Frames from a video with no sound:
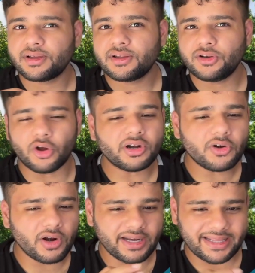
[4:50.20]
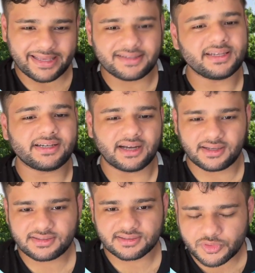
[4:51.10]
not at all an easy
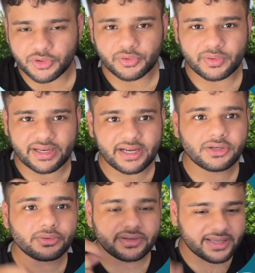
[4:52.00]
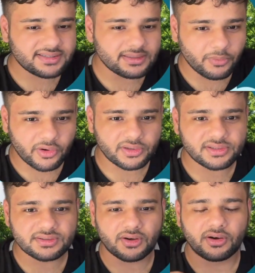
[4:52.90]
task. You need to test the
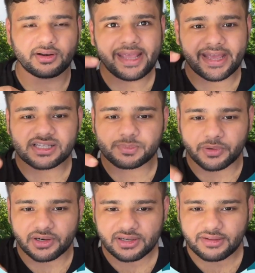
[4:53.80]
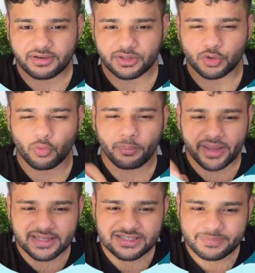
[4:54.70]
models on expert level,
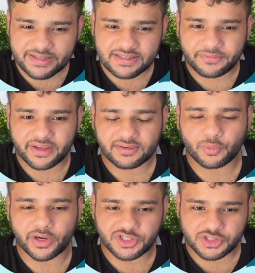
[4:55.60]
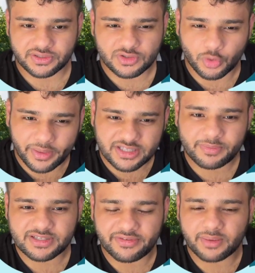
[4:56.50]
domain specific questions, domain
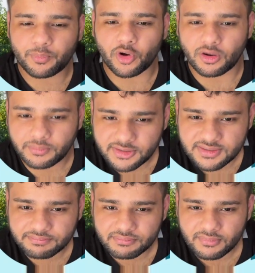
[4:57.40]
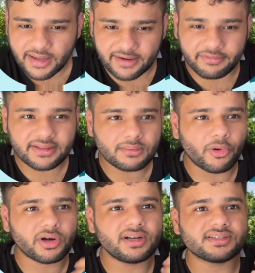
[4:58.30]
specific prompts, And when the
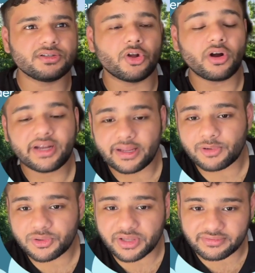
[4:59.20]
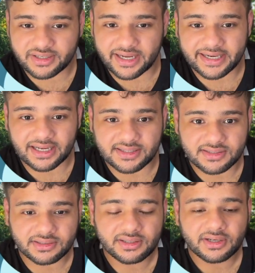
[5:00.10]
model is not able to give the correct
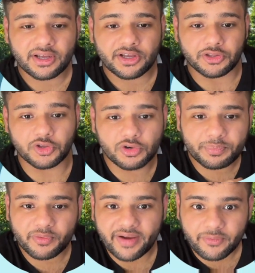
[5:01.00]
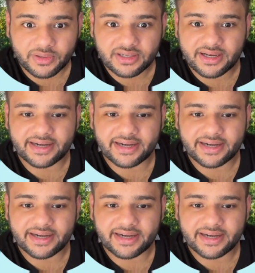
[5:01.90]
answer, you provide what the correct